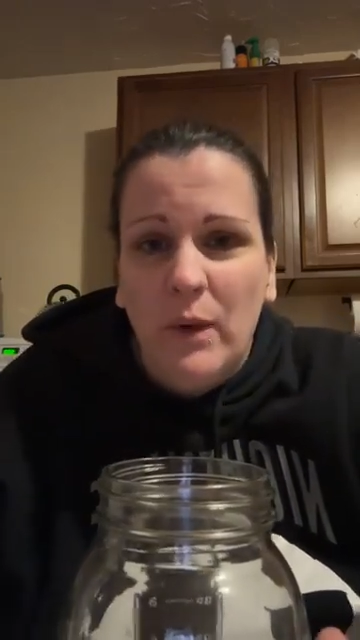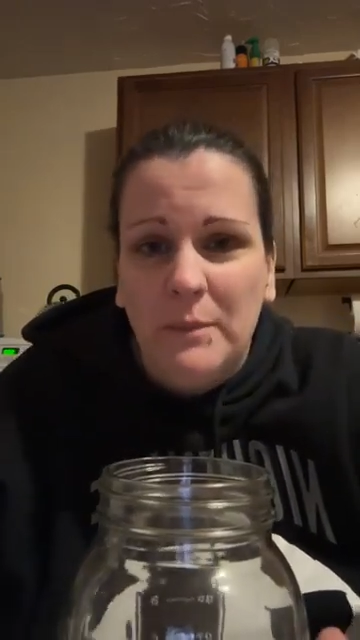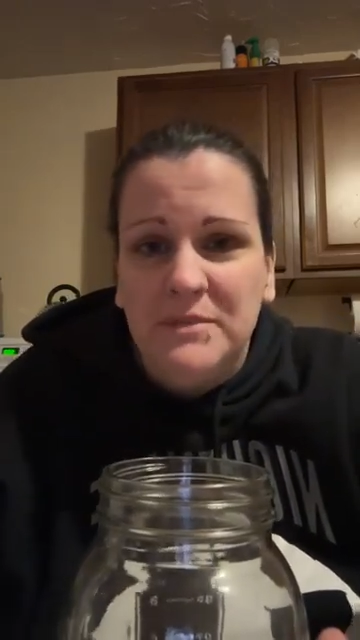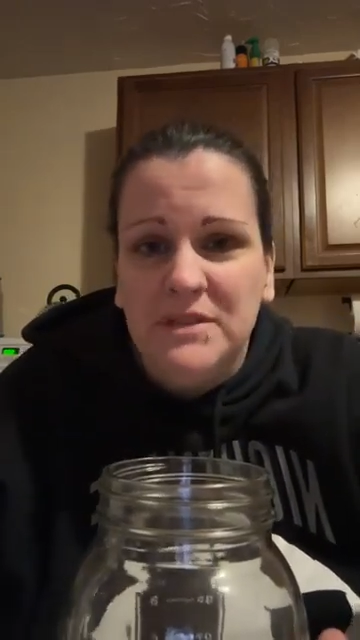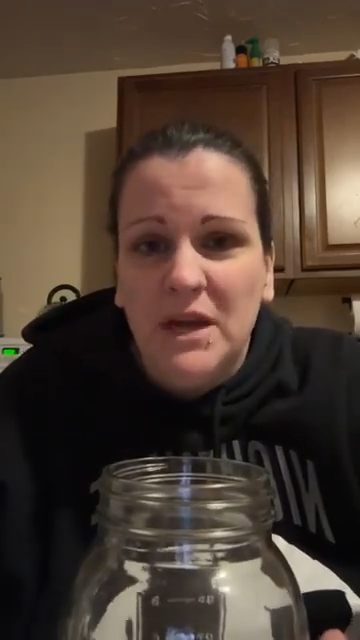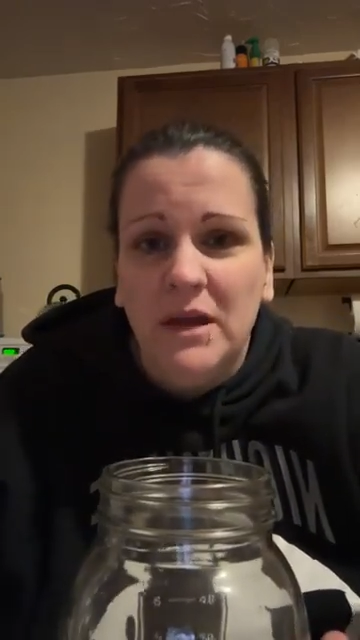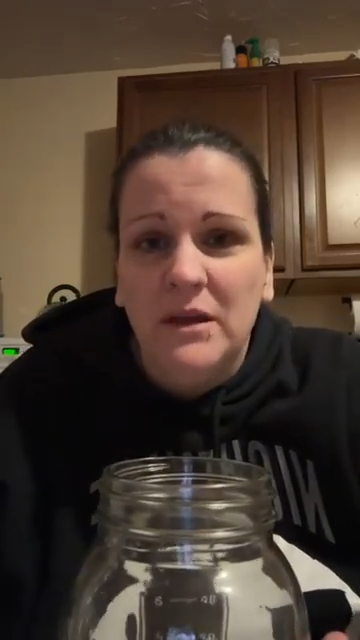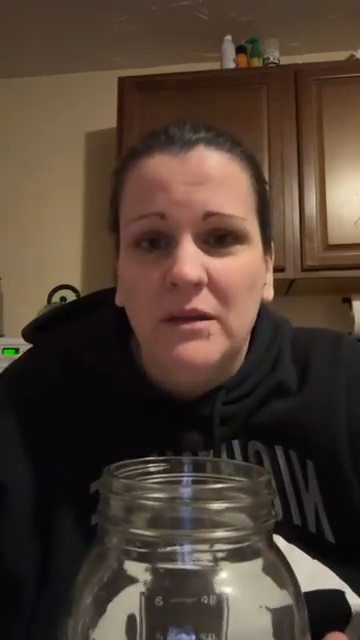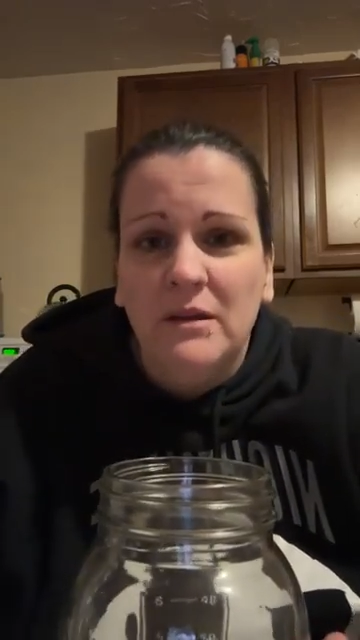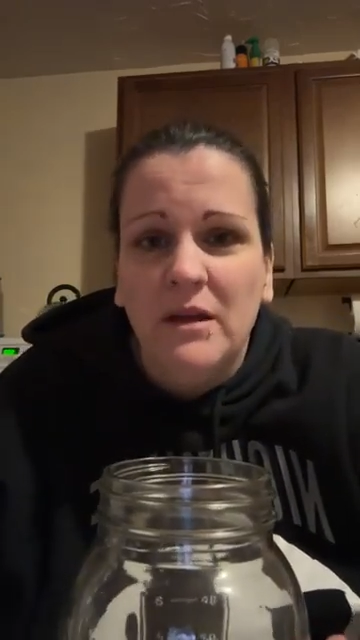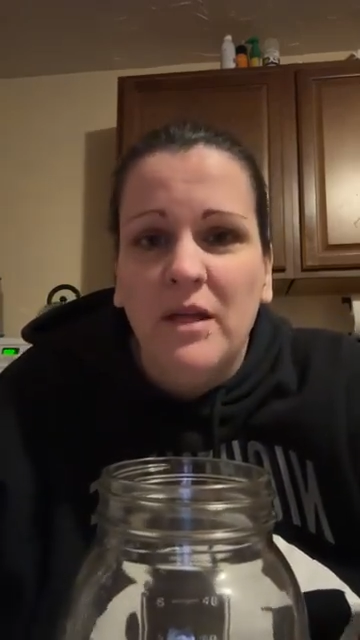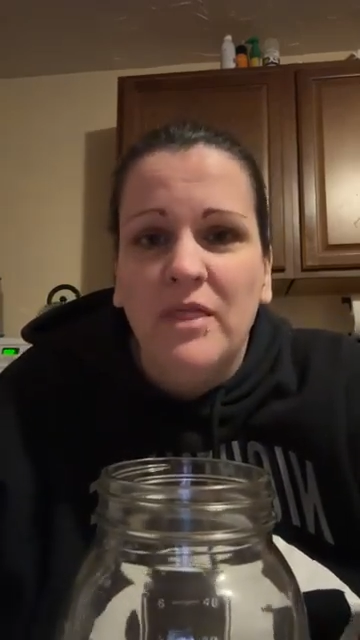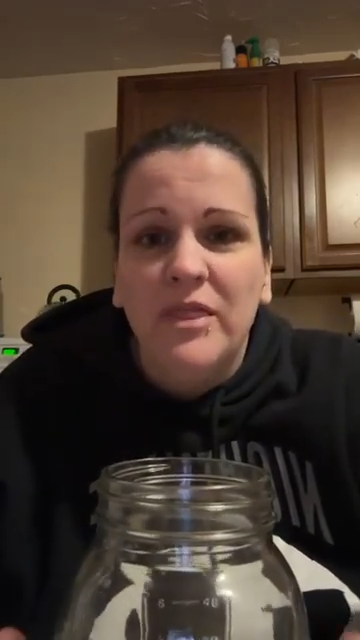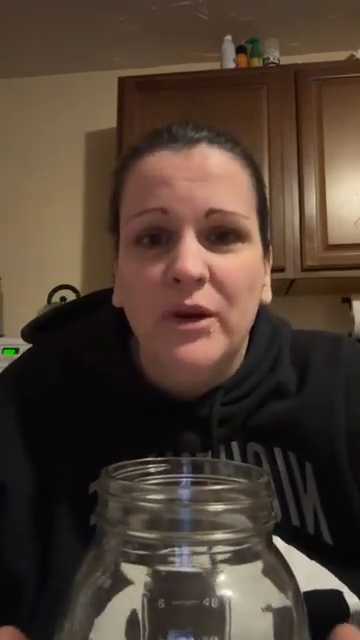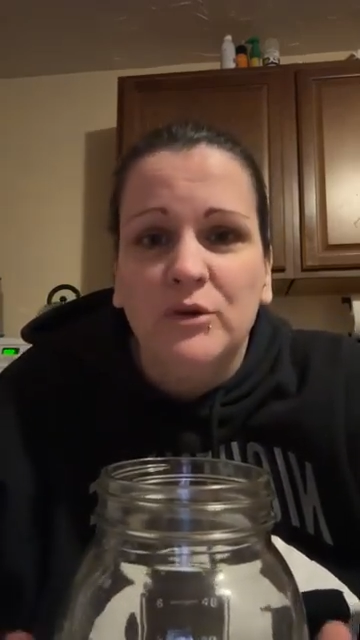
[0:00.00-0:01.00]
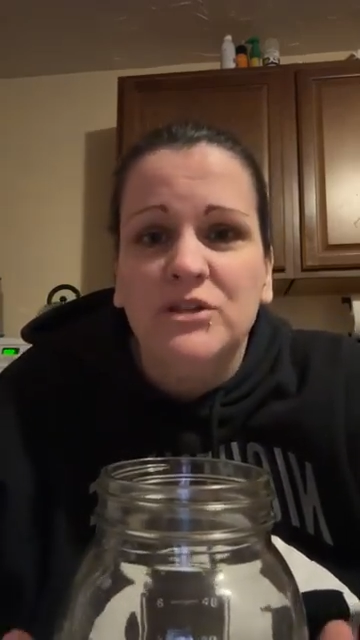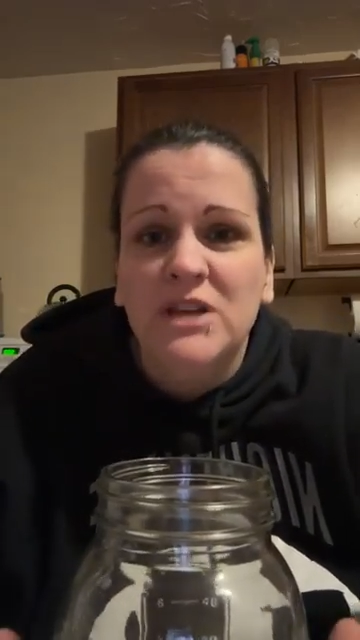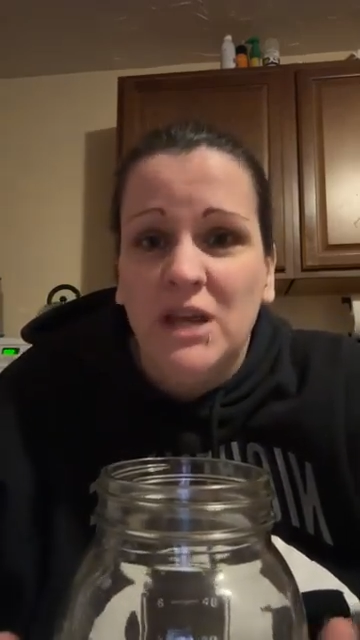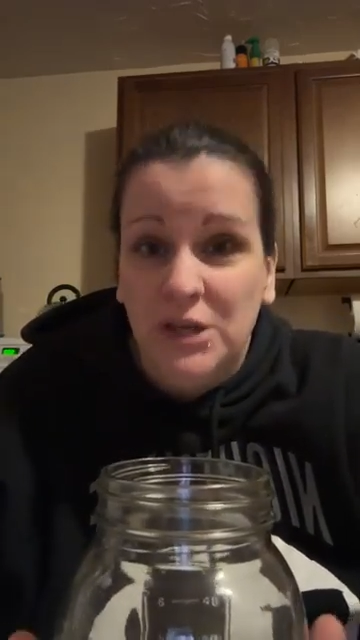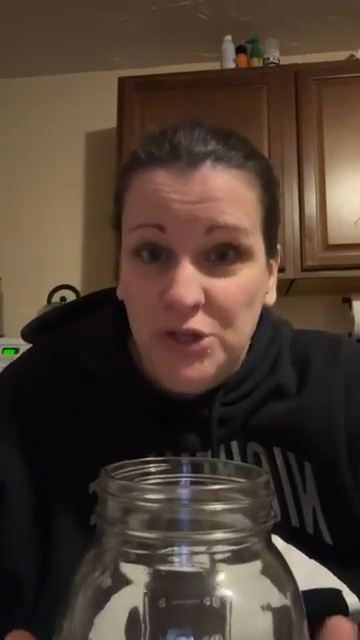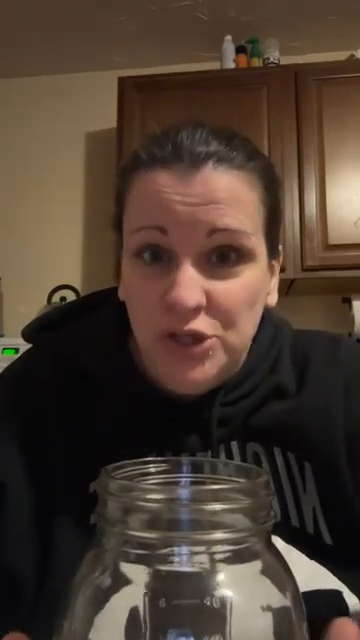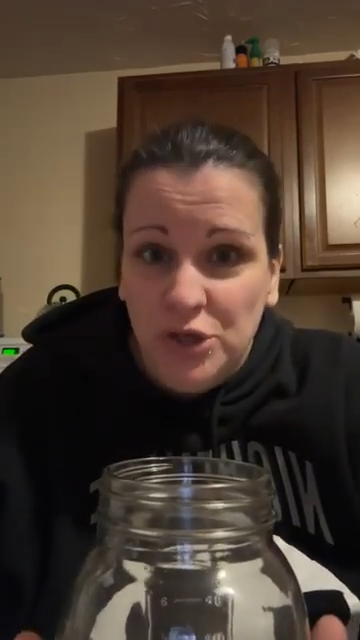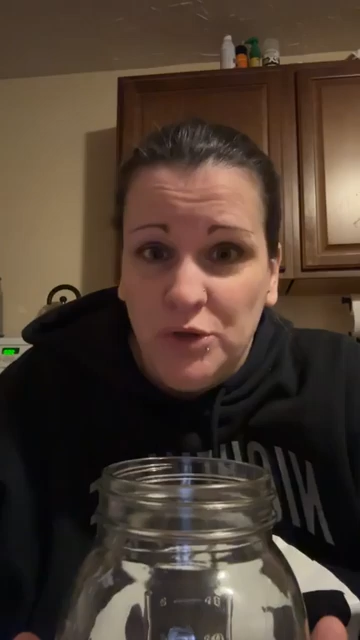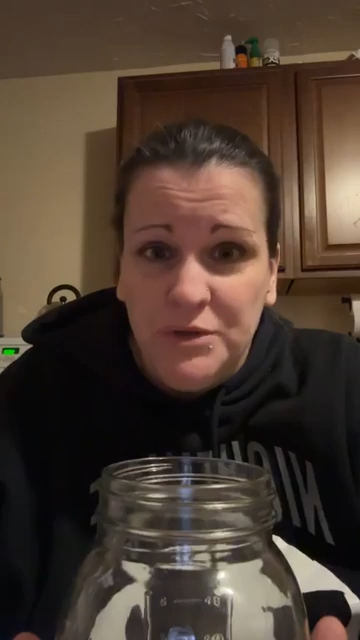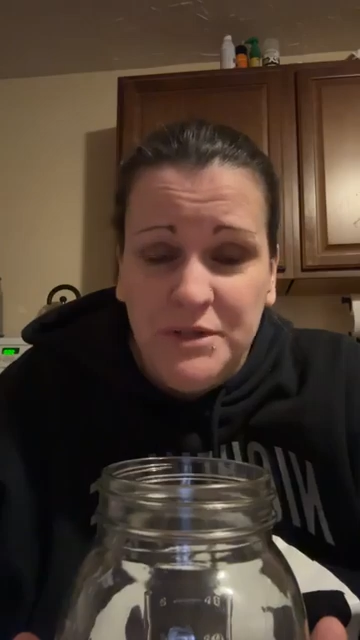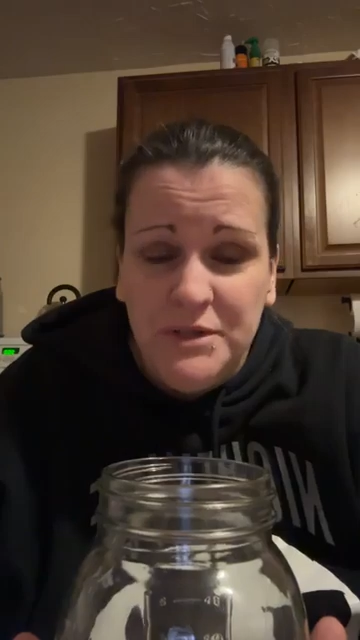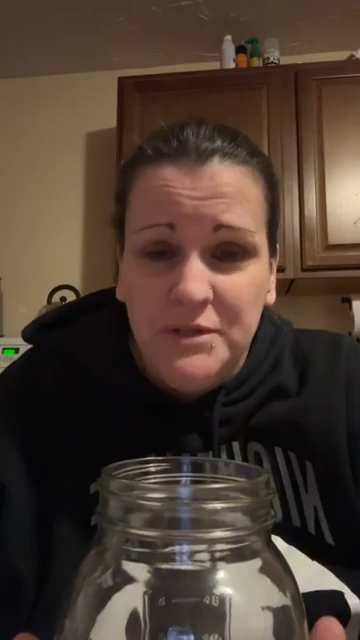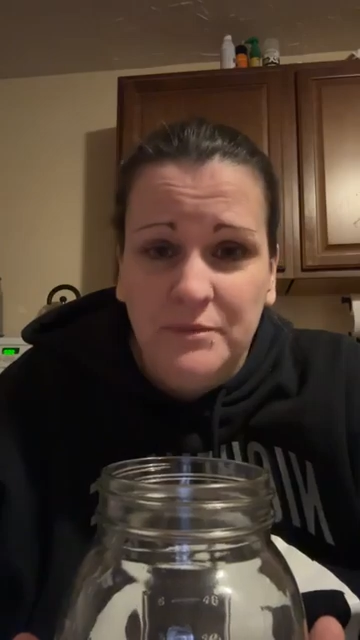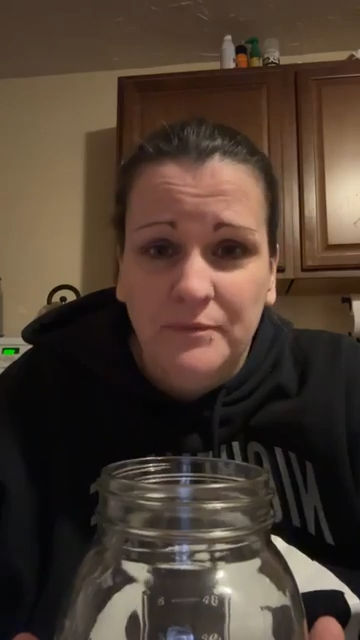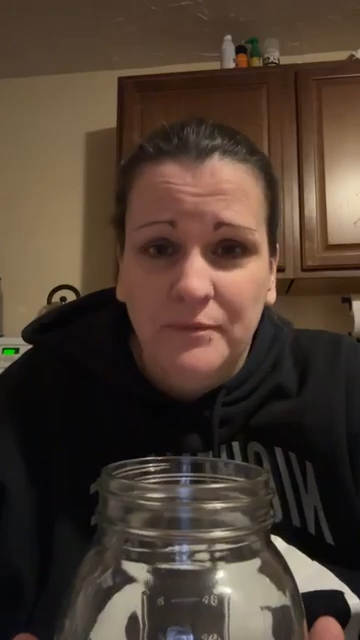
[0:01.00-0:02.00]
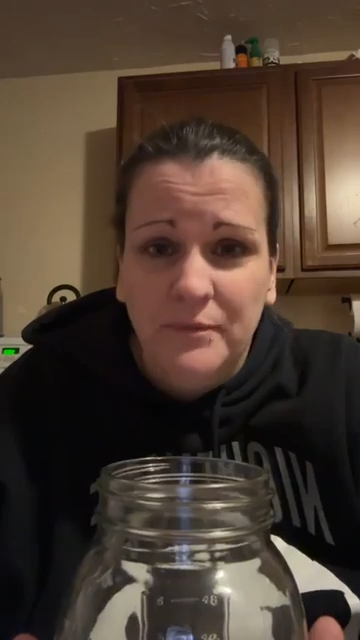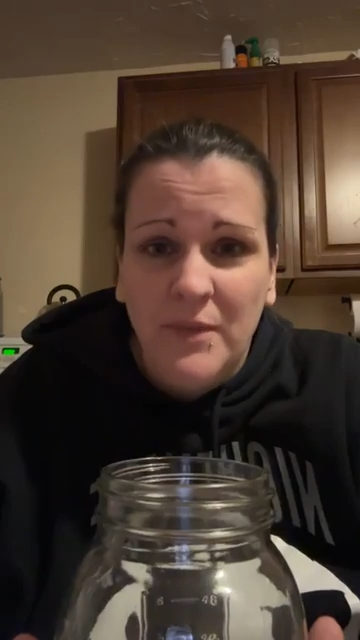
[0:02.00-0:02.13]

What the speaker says: website, they're tinctures.